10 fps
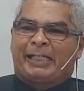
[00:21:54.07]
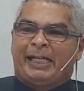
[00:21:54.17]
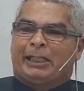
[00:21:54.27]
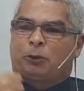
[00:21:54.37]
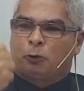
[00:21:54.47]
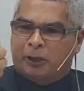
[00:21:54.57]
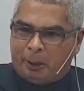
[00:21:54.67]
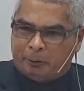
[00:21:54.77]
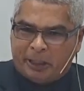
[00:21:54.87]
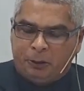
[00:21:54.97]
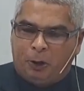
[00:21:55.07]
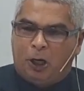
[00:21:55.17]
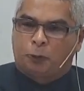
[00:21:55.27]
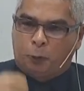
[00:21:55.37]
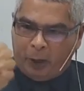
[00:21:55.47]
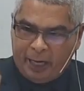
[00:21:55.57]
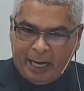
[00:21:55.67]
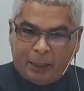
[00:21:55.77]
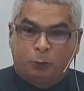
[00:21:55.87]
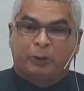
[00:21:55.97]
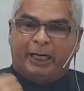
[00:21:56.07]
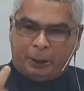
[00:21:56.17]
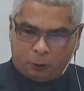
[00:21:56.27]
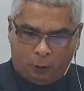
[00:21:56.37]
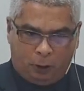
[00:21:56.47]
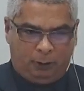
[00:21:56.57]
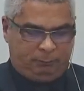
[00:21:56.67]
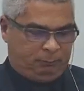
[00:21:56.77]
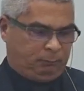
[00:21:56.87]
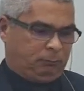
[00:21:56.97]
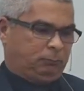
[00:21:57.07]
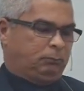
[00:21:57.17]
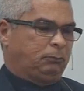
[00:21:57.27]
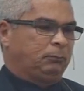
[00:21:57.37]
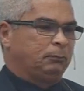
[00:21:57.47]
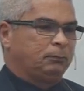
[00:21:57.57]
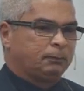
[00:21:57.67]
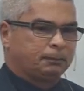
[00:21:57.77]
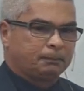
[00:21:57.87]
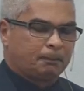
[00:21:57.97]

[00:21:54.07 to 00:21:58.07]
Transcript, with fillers: And when he comes into the presence of his Lord, the creditor,